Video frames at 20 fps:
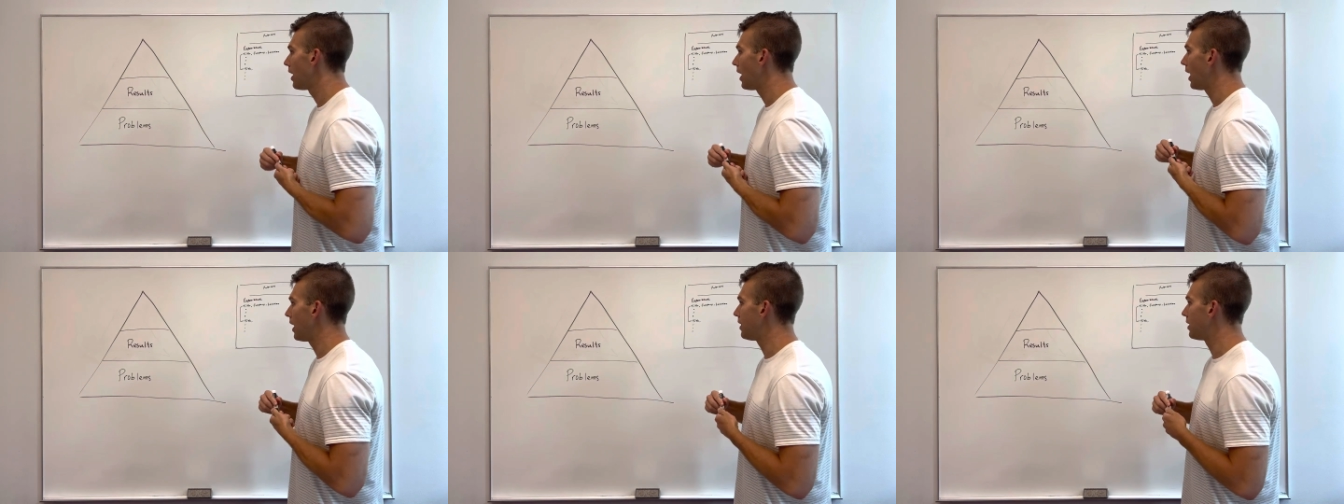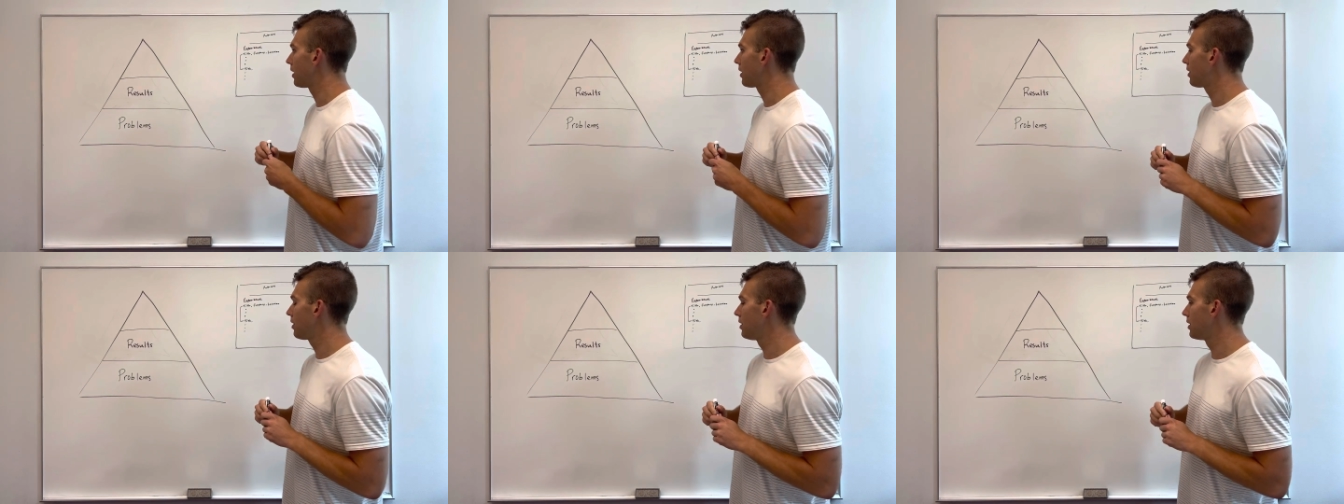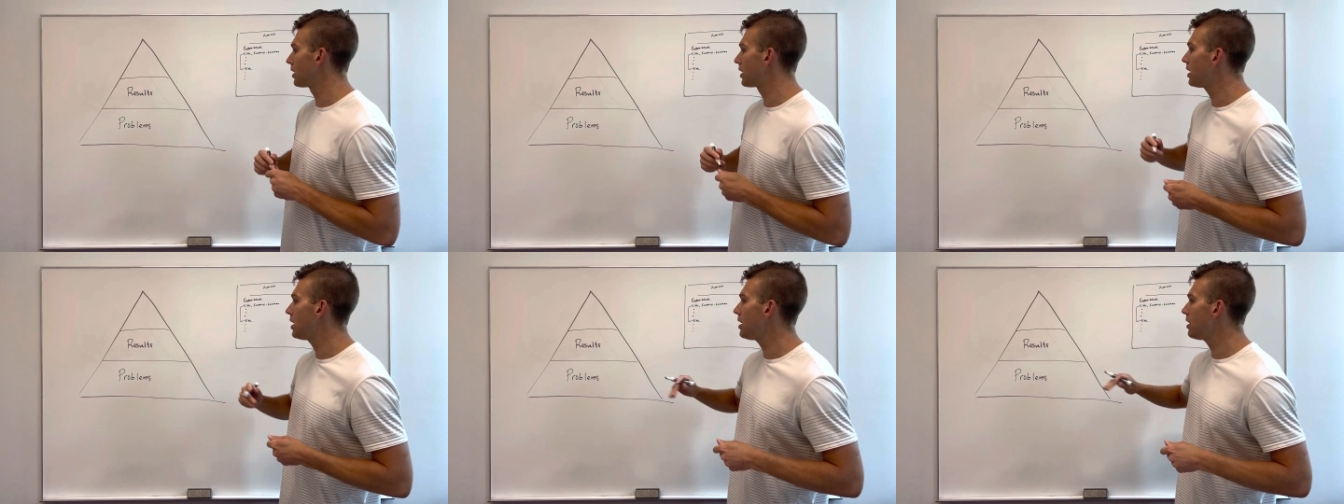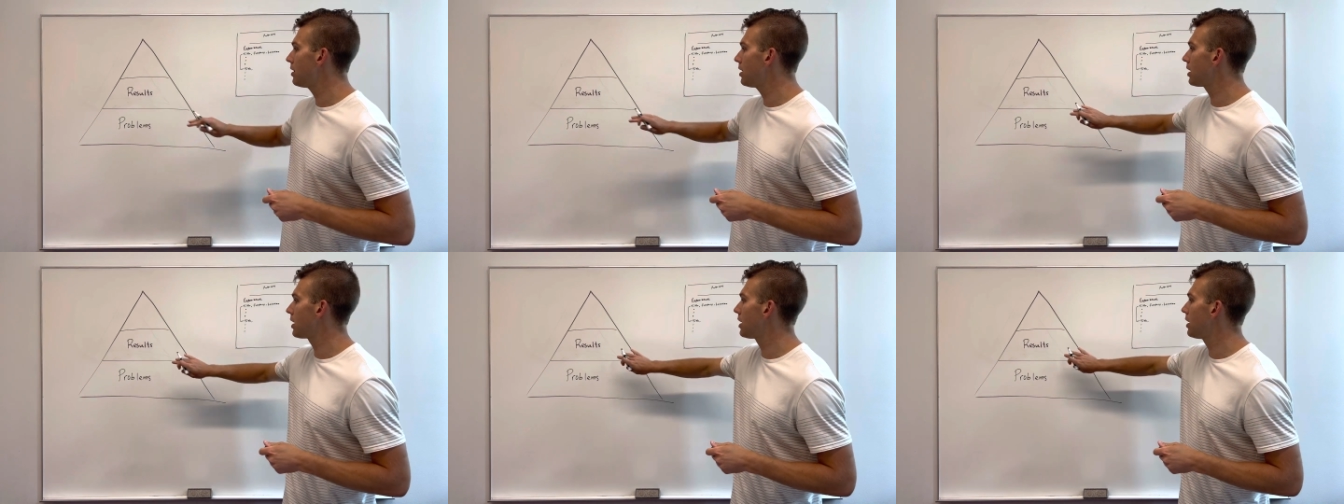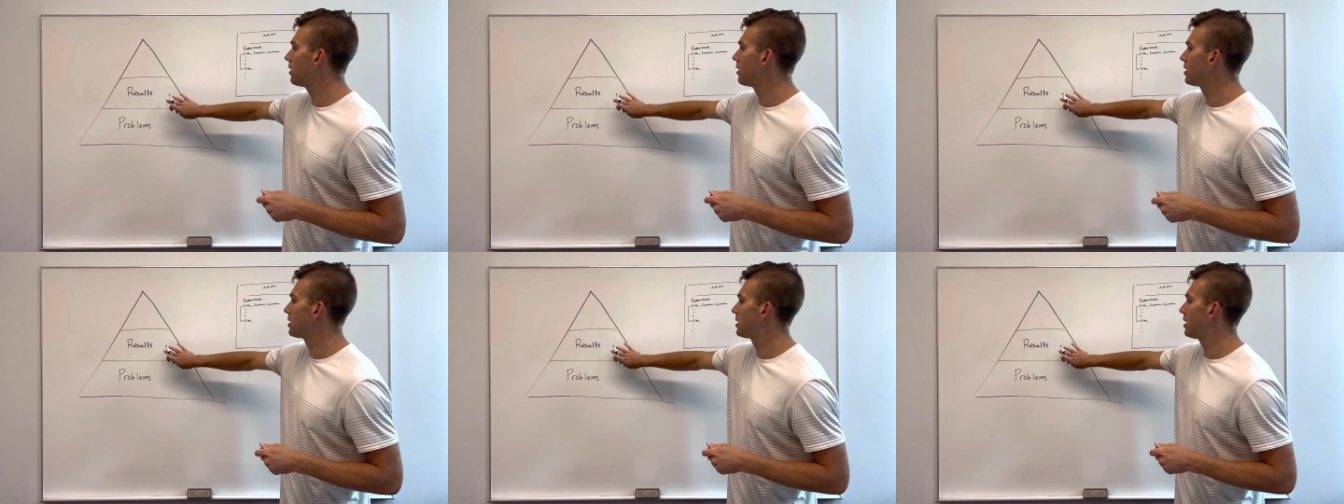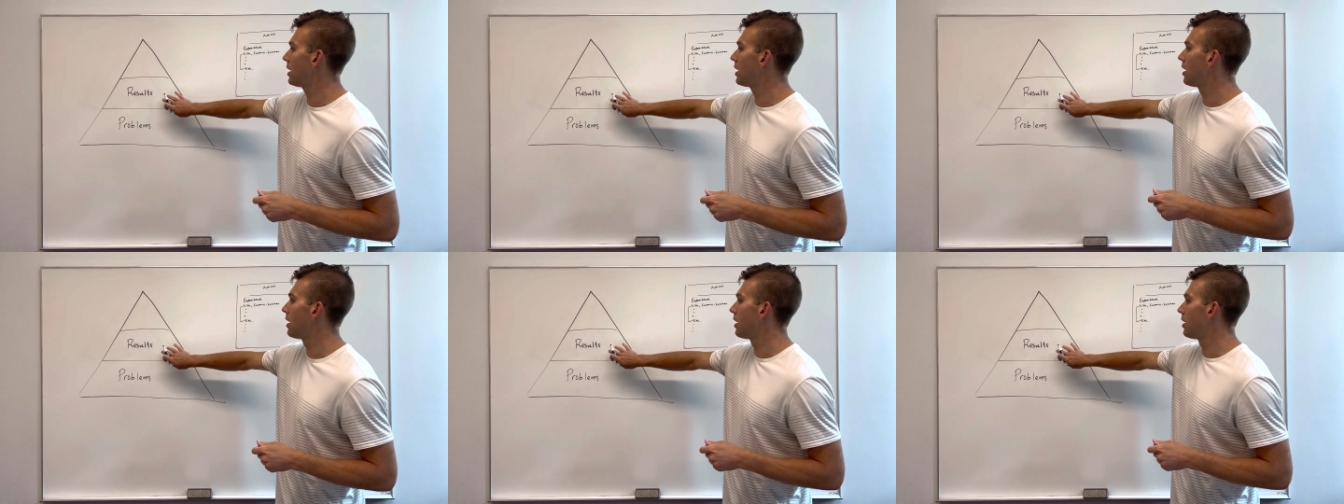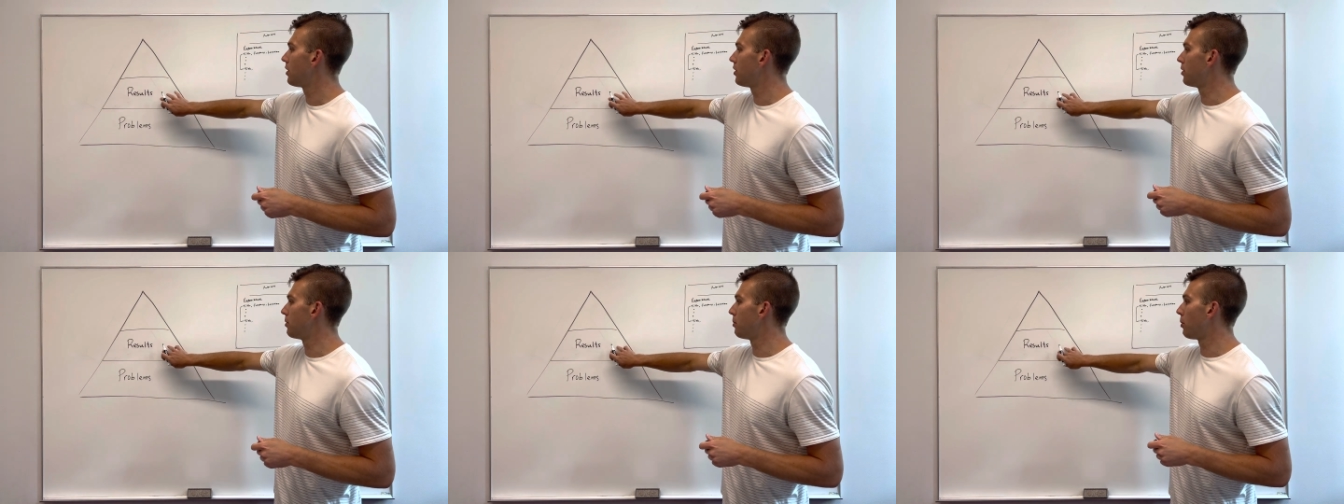And the key thing here is that
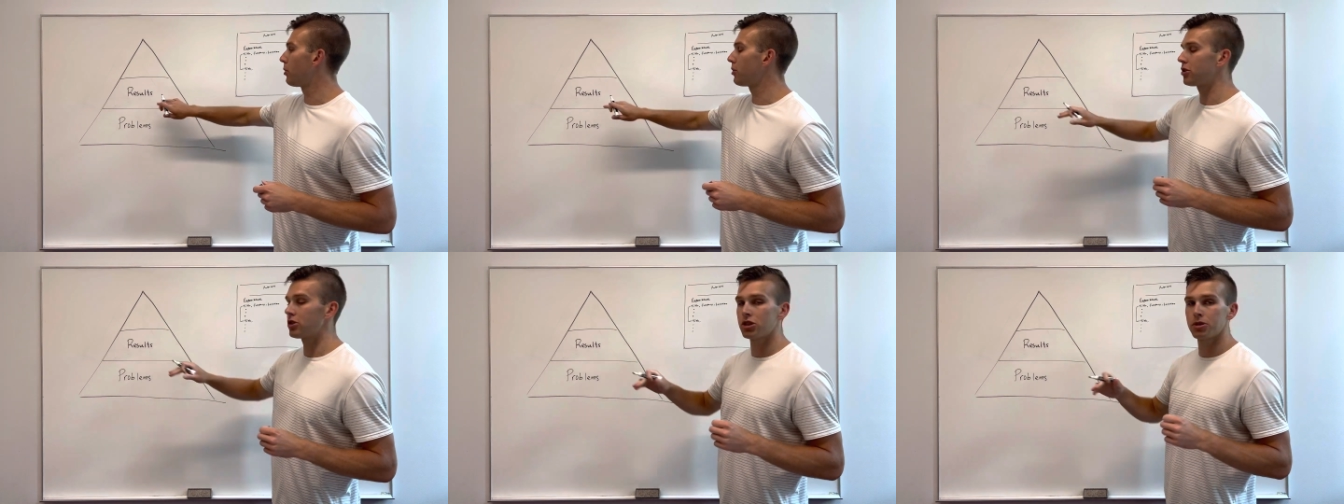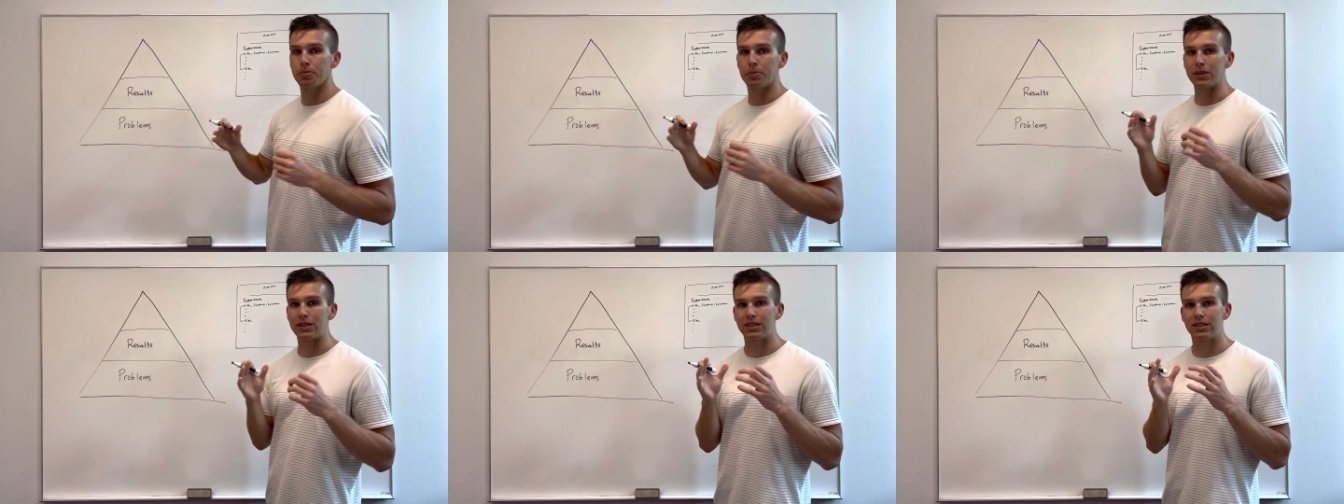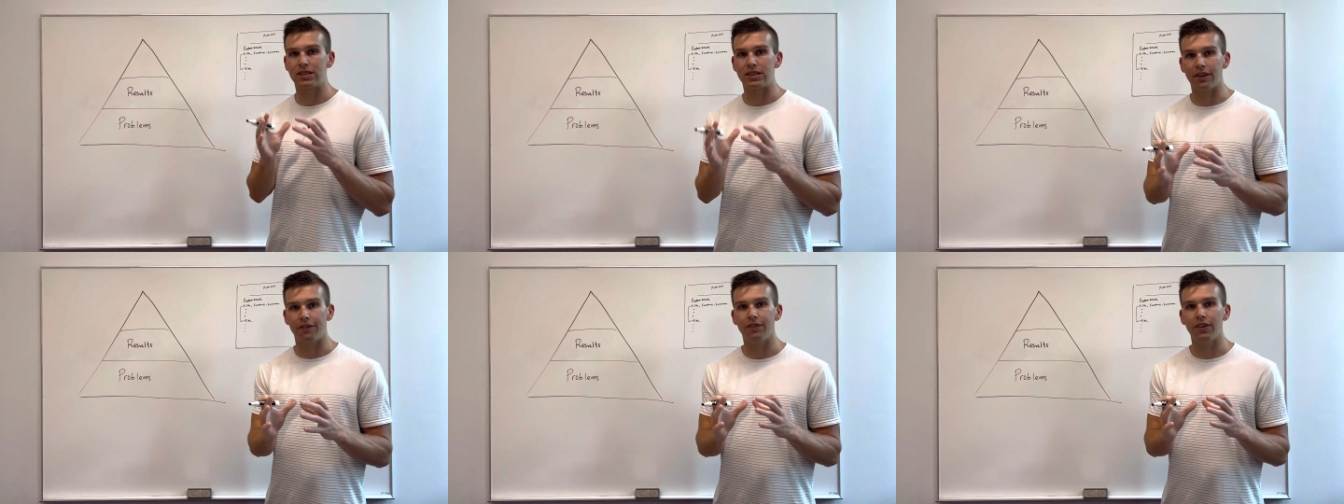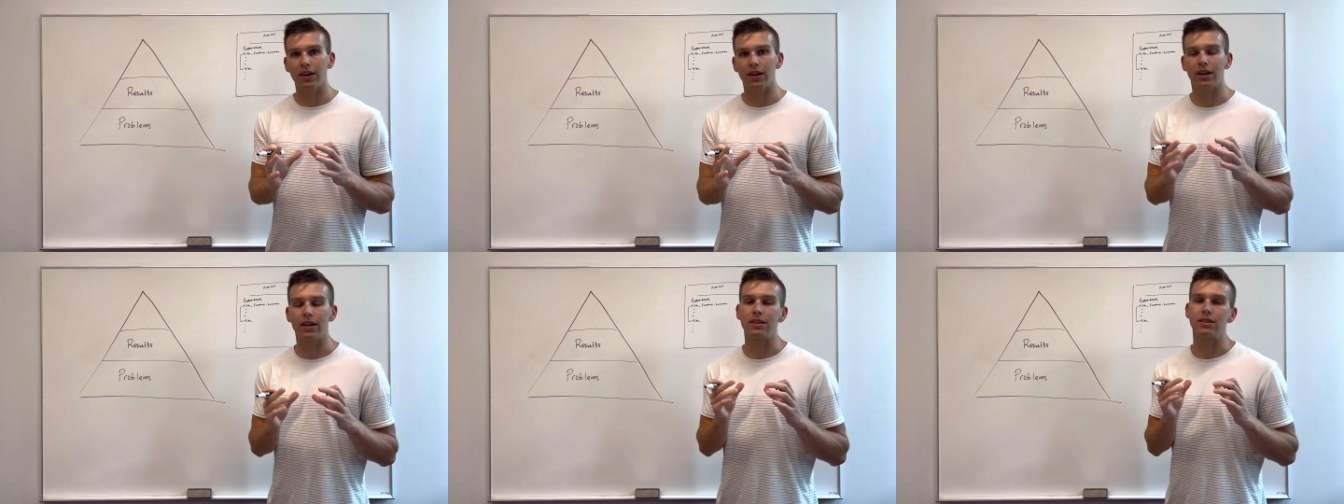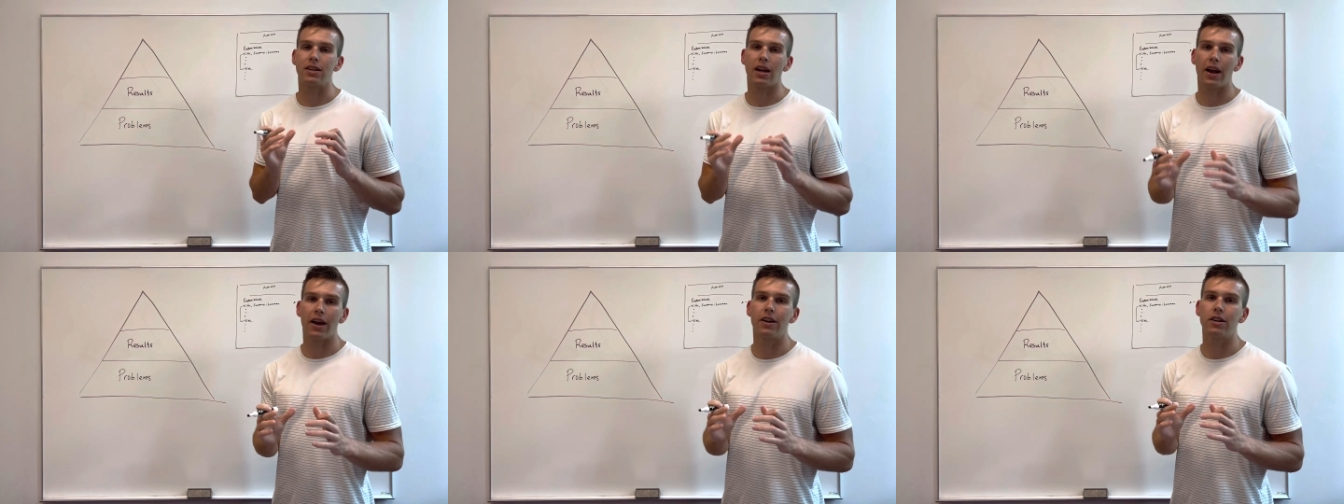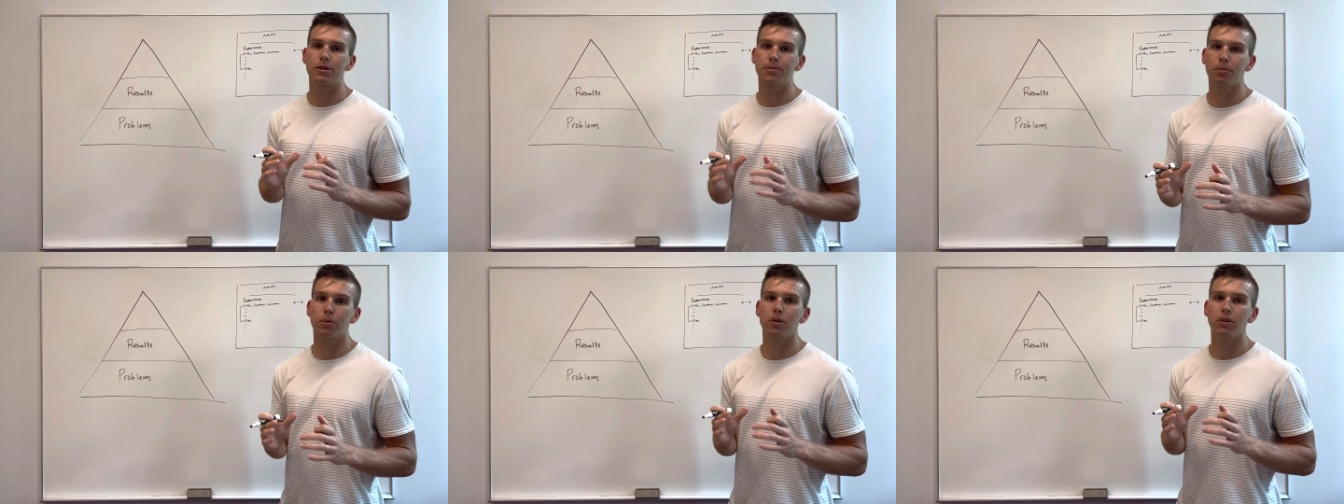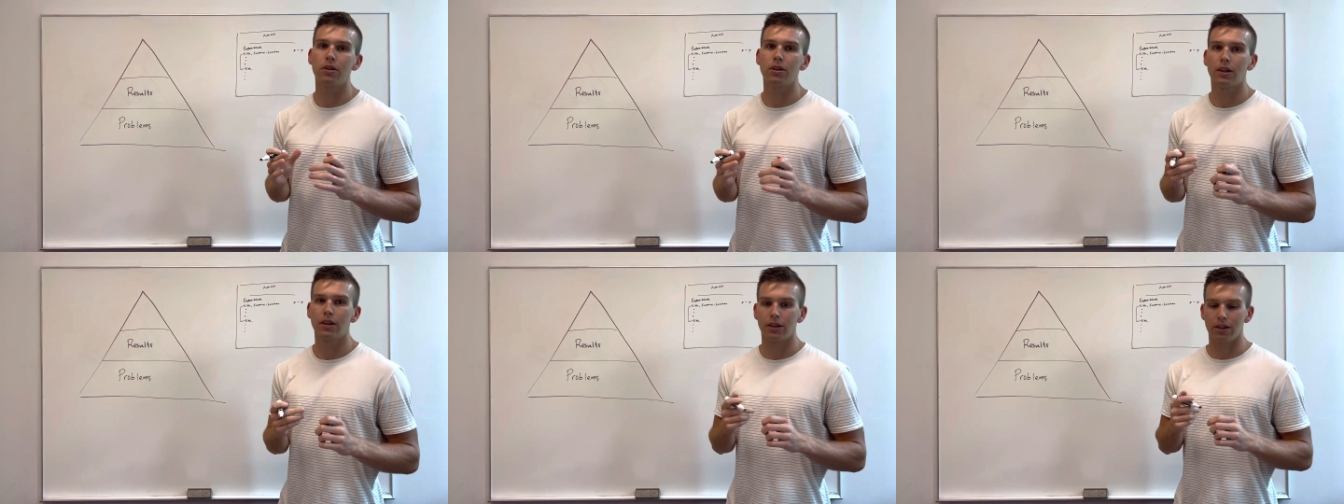the more specific and tangible